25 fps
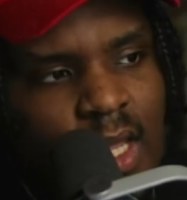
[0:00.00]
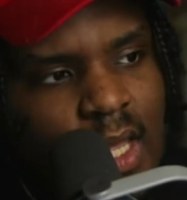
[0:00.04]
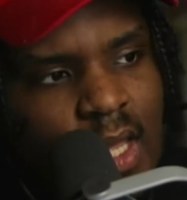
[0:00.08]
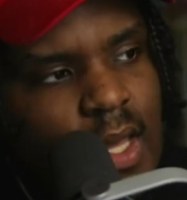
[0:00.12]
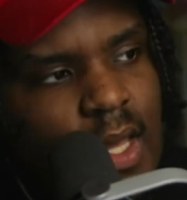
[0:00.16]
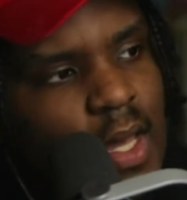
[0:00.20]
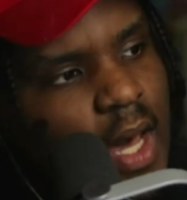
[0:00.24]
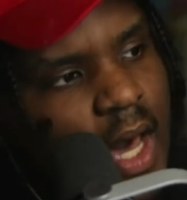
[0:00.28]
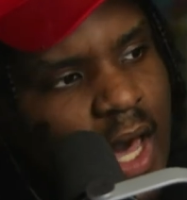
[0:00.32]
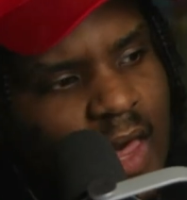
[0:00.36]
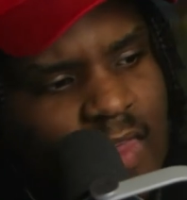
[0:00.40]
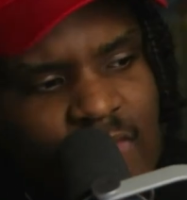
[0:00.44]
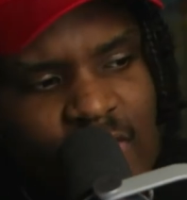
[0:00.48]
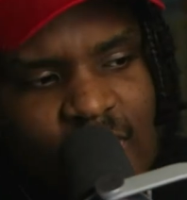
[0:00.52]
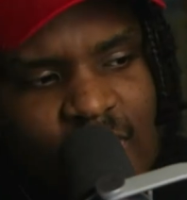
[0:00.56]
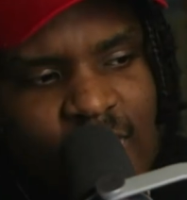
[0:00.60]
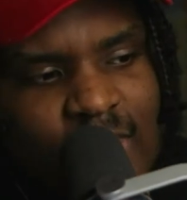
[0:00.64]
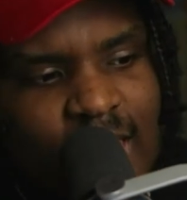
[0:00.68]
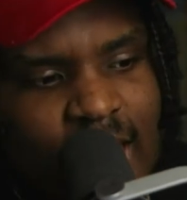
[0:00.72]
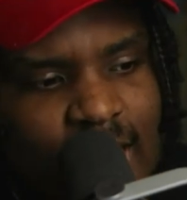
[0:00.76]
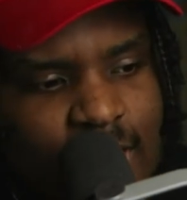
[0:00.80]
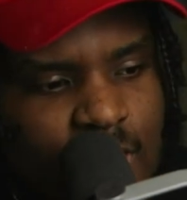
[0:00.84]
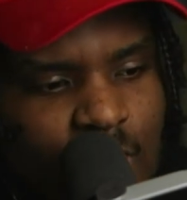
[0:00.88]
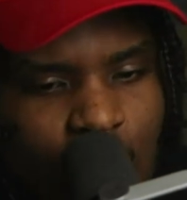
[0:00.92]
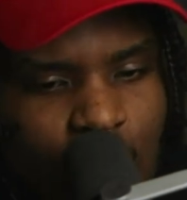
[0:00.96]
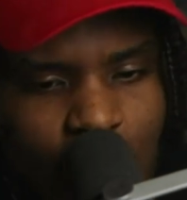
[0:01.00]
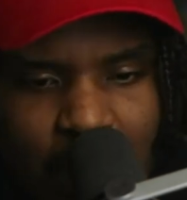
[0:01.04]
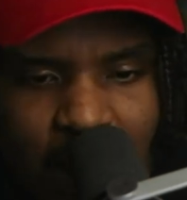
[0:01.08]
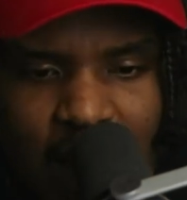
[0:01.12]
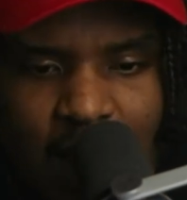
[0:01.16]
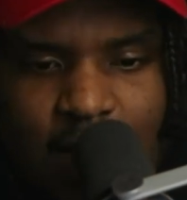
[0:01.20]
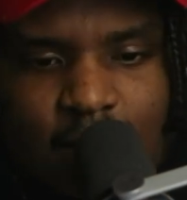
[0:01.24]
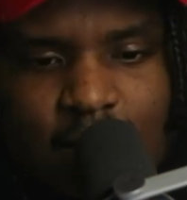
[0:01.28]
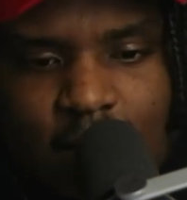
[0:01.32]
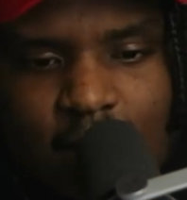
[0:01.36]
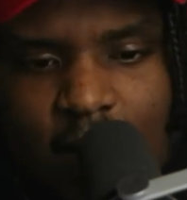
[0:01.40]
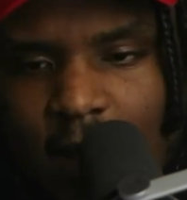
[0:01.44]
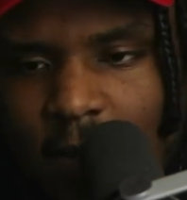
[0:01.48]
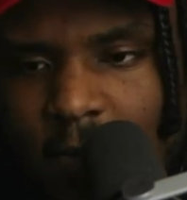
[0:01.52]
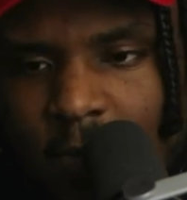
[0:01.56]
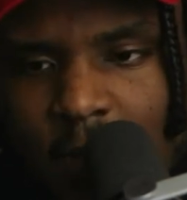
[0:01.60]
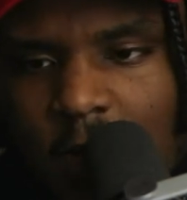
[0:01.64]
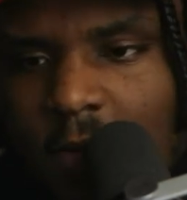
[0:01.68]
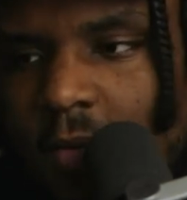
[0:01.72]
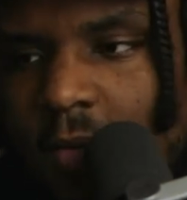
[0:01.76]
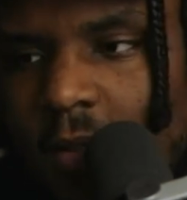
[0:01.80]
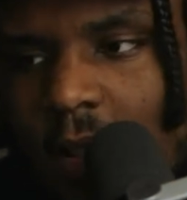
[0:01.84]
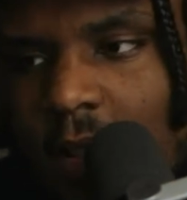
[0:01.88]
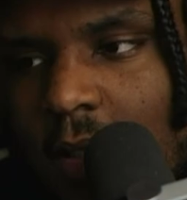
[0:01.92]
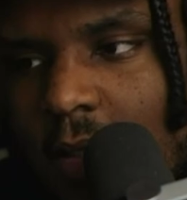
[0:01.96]
Other than that, don't buy this game. You don't
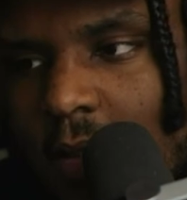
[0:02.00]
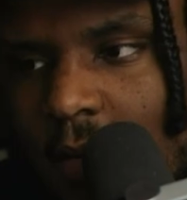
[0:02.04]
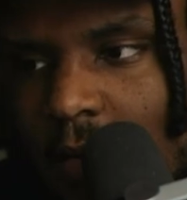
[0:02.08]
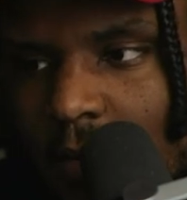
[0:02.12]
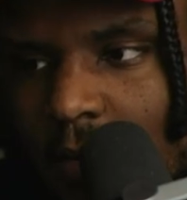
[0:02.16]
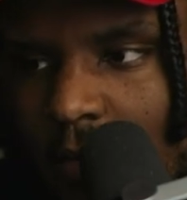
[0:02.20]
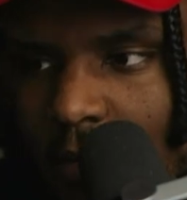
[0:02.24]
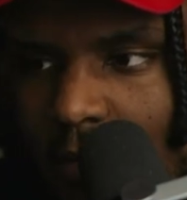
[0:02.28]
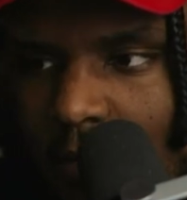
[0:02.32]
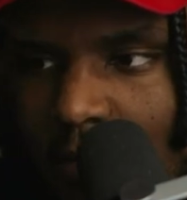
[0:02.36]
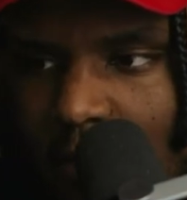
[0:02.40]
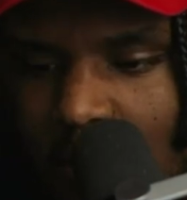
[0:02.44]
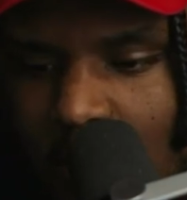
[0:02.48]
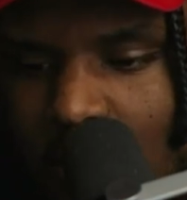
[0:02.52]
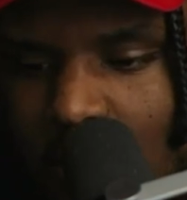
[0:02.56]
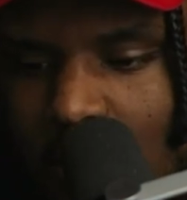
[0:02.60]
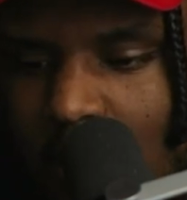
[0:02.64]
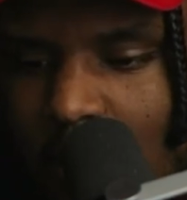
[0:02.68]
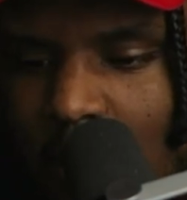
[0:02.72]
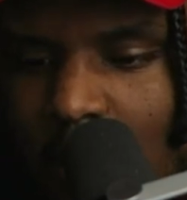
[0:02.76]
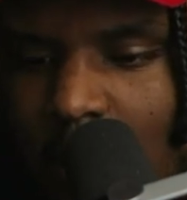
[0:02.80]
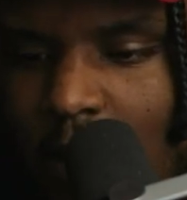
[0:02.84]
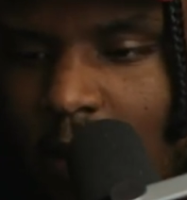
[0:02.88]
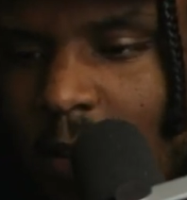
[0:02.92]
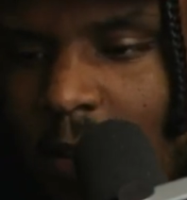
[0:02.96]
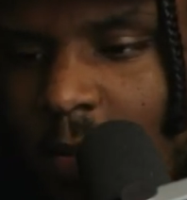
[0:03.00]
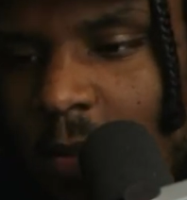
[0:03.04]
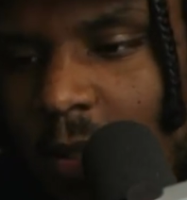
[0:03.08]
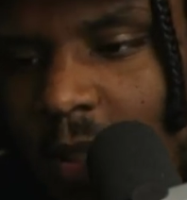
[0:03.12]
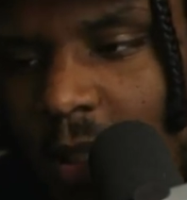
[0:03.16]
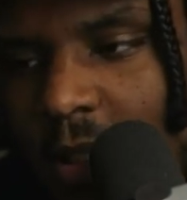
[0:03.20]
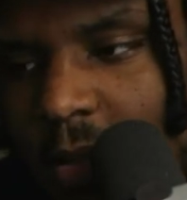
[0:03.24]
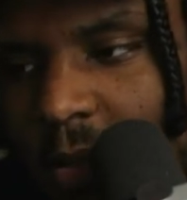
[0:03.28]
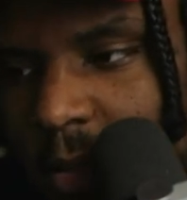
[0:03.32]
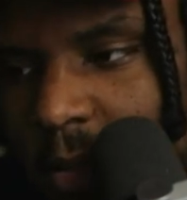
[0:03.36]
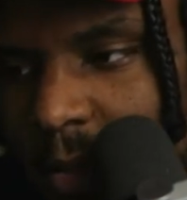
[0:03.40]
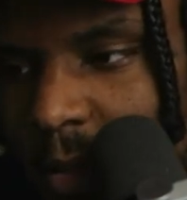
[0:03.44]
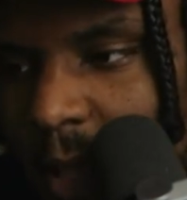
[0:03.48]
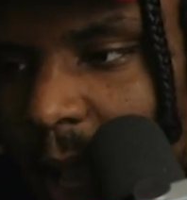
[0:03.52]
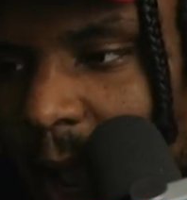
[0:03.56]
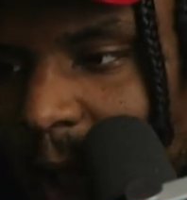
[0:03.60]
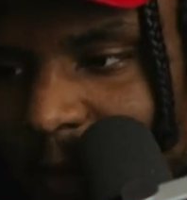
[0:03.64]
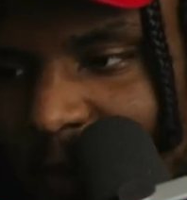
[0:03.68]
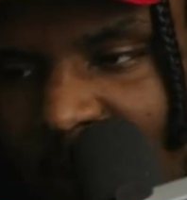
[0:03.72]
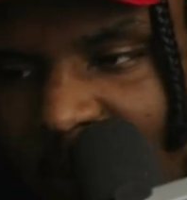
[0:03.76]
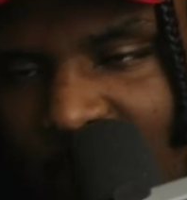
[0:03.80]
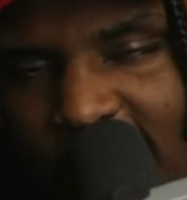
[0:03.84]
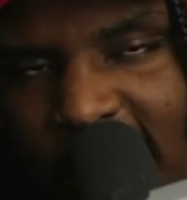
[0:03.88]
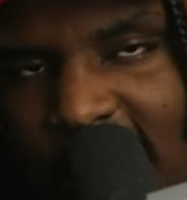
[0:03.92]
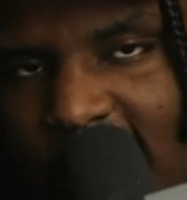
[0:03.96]
need it. I
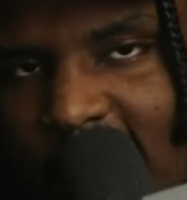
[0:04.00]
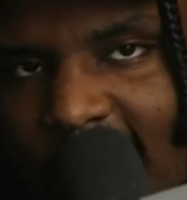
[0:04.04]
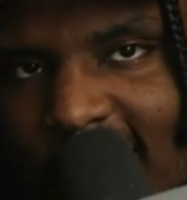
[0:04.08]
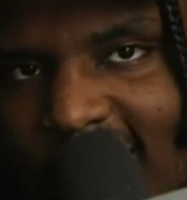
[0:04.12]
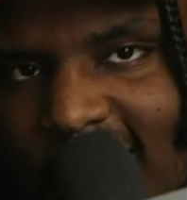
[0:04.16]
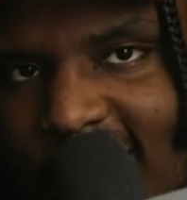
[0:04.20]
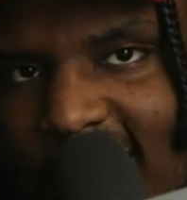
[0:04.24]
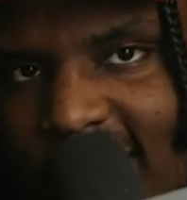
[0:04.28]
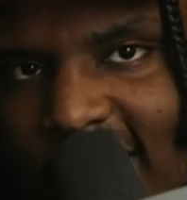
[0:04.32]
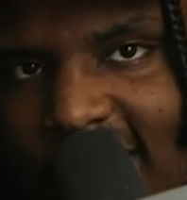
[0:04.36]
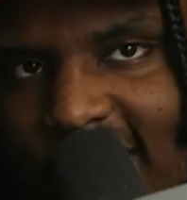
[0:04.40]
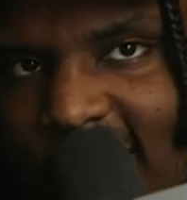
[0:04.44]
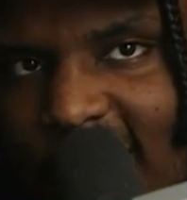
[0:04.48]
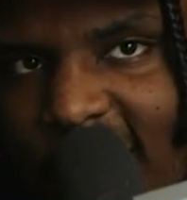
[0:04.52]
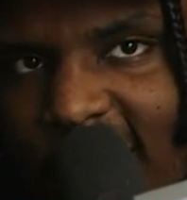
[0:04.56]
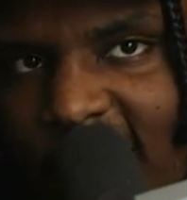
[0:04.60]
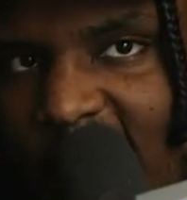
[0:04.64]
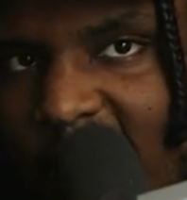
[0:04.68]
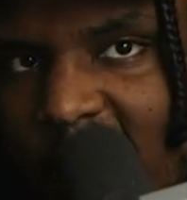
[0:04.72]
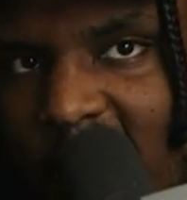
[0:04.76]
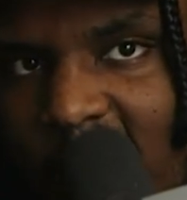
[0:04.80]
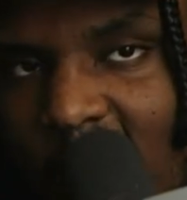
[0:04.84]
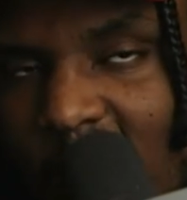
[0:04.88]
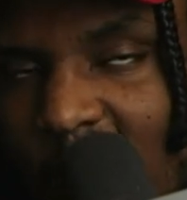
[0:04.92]
spent like $6.50 on the